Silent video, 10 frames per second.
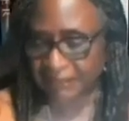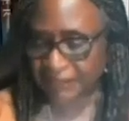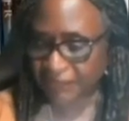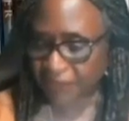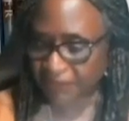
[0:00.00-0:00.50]
It's the
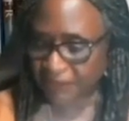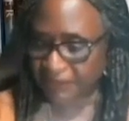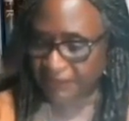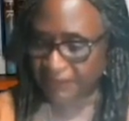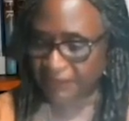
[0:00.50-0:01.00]
first time I'm
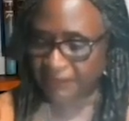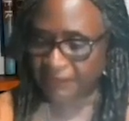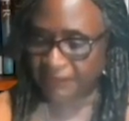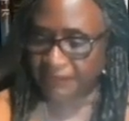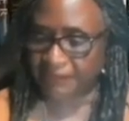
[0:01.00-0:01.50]
mentioning
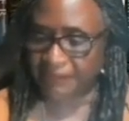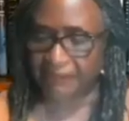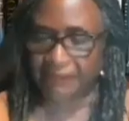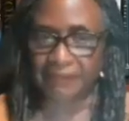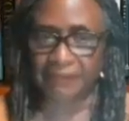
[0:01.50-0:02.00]
it, so
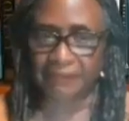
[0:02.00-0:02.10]
I